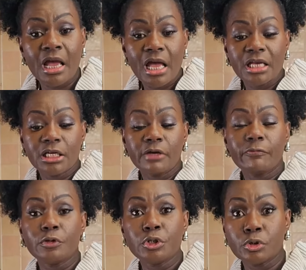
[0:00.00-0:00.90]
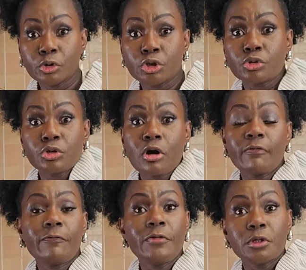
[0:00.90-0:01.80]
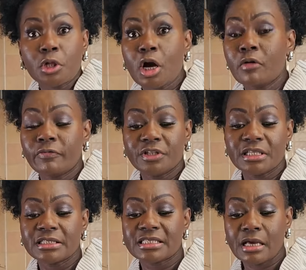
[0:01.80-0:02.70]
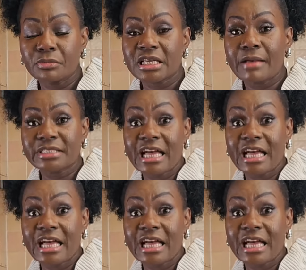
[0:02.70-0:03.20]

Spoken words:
And if you do not feel confident sometimes